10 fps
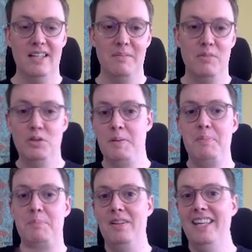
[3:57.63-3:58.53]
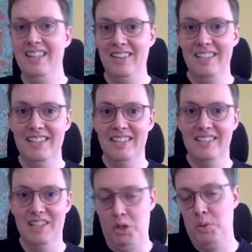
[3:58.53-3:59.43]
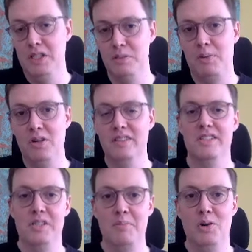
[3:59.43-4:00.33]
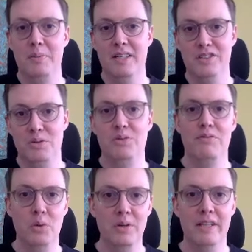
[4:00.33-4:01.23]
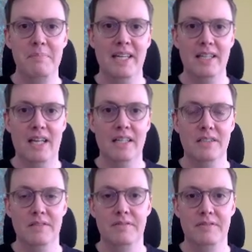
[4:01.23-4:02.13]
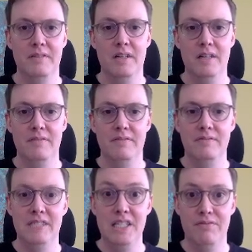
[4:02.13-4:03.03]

most people play the London, a queen's pawn system opening, to avoid the main lines of d4,